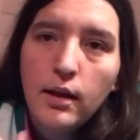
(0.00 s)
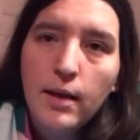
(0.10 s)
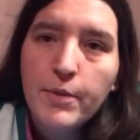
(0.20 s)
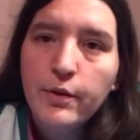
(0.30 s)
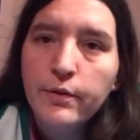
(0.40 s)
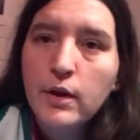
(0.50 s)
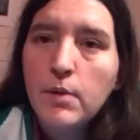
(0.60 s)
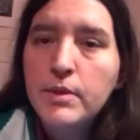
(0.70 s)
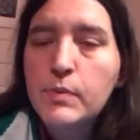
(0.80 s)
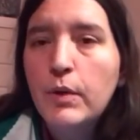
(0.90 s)
Let me know in the
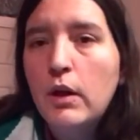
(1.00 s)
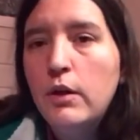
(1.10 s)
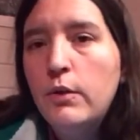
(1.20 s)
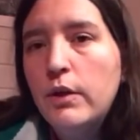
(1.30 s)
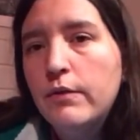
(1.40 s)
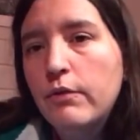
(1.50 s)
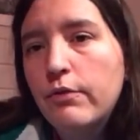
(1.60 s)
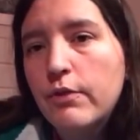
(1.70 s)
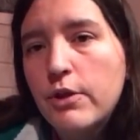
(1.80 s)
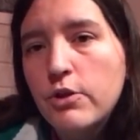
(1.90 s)
comments below if you've
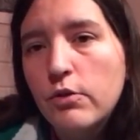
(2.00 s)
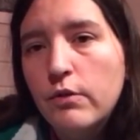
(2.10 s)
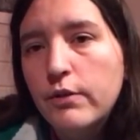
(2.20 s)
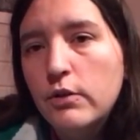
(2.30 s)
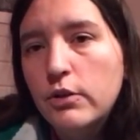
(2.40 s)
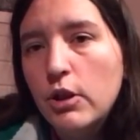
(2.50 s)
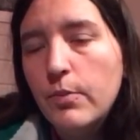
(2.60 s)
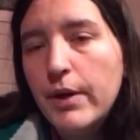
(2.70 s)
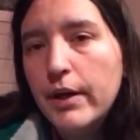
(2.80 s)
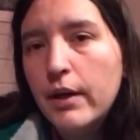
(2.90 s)
finished all of your
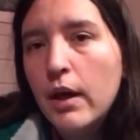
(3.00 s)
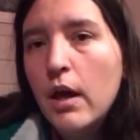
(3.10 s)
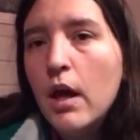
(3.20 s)
shopping,